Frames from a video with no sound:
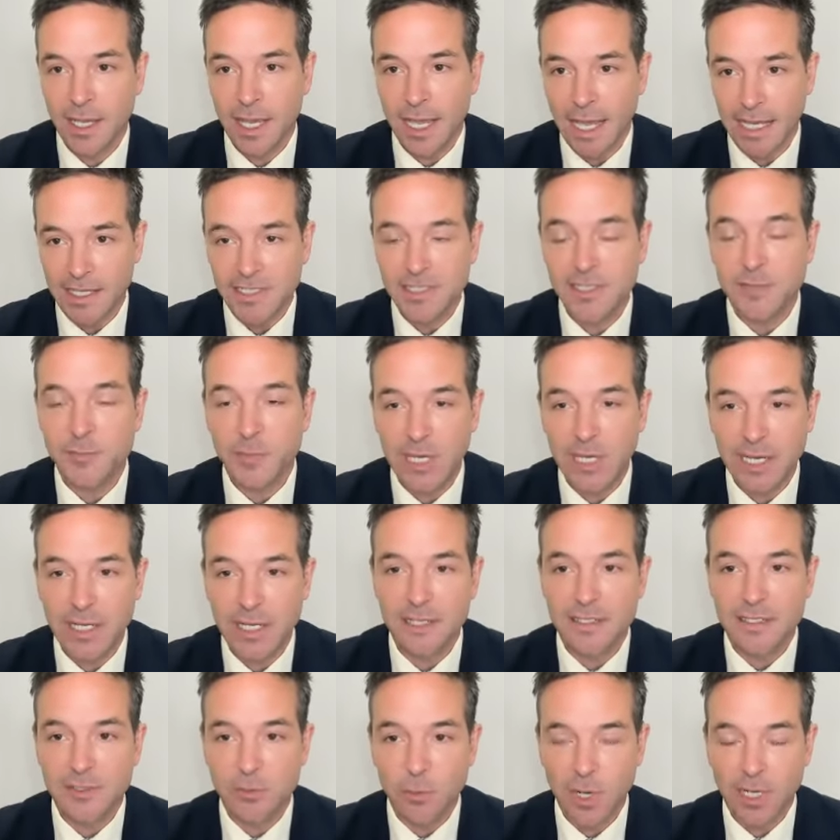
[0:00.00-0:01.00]
And speed
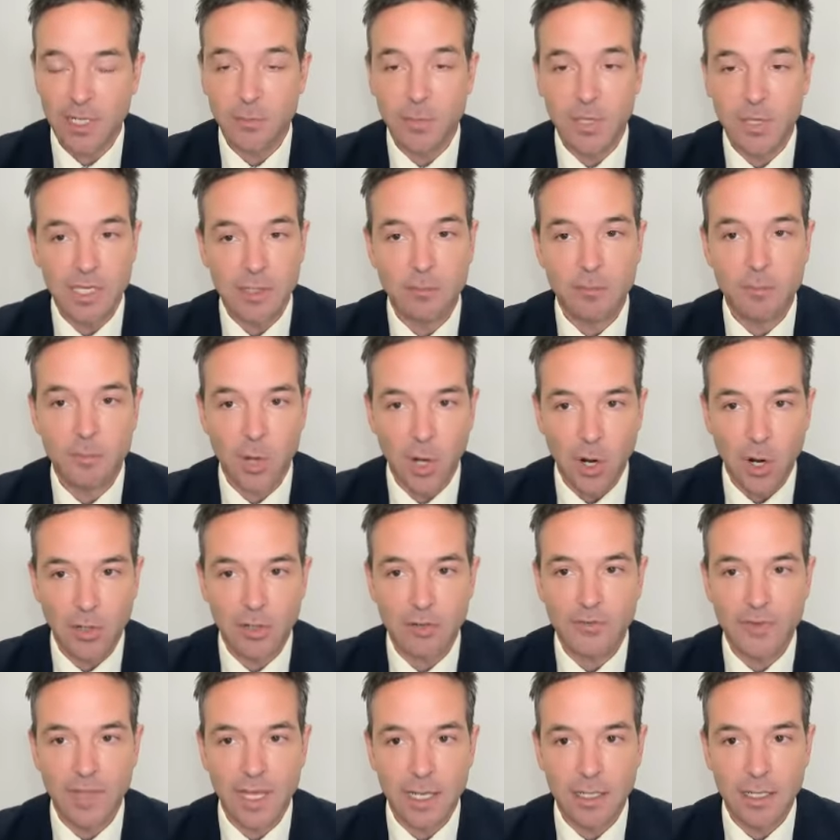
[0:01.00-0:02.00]
is quite a big part
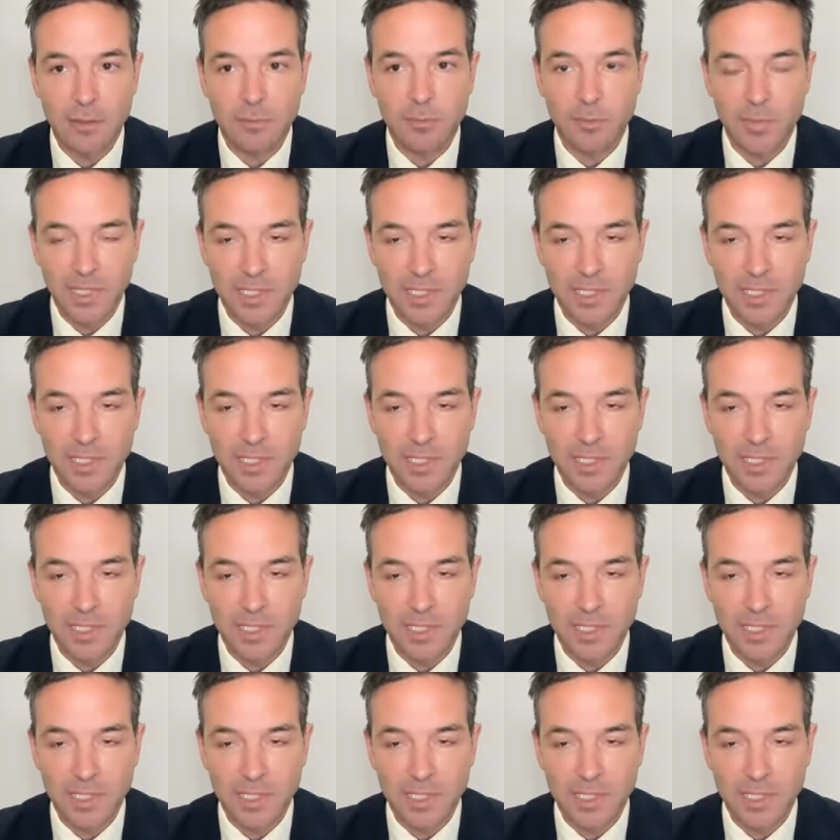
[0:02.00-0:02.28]
of that,